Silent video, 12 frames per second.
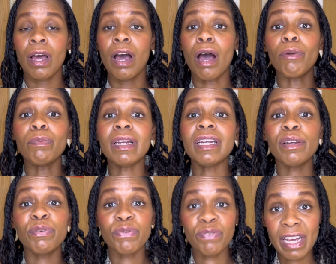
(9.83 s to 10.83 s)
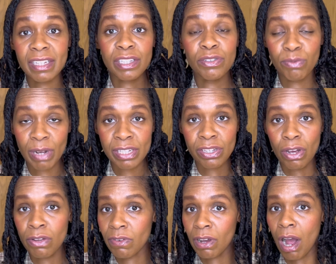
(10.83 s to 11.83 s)
a really effective way to
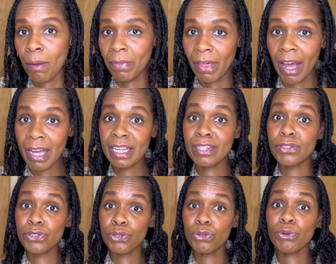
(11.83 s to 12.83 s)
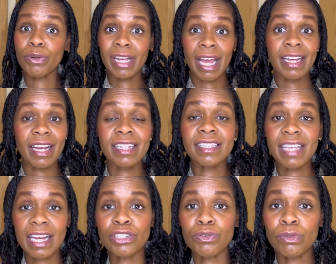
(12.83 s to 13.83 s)
overcome that is to create a
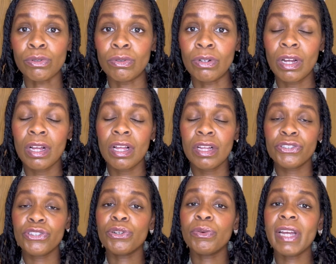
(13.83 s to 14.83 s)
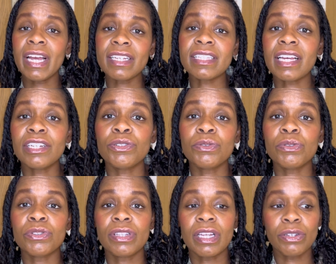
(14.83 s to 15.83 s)
schedule. To create a schedule
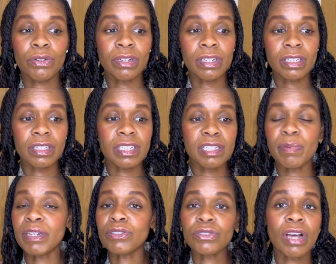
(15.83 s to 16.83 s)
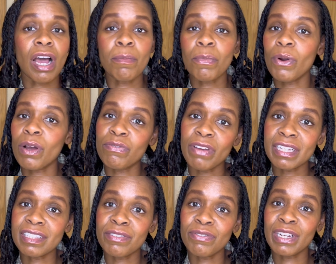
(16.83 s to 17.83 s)
so that you can spend your time more
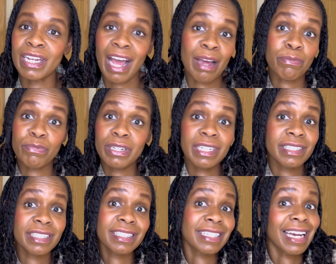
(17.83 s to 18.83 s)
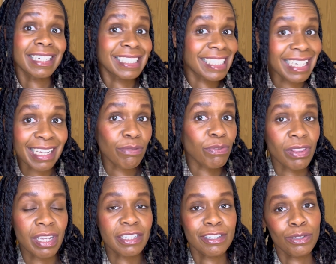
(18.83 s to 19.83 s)
effectively and really just achieve the
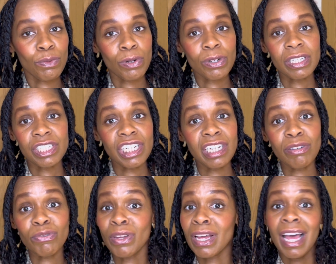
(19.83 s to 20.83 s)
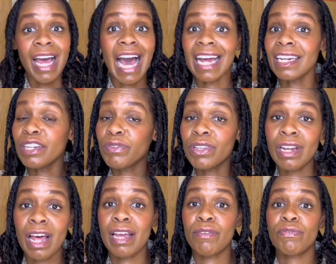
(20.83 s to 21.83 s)
things that you want to achieve and live the
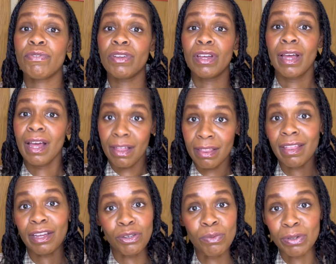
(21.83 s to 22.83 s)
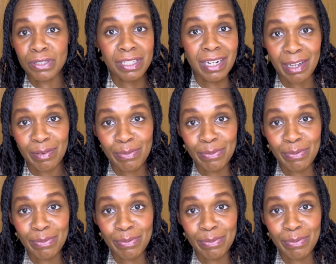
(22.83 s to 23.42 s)
life that you want to live.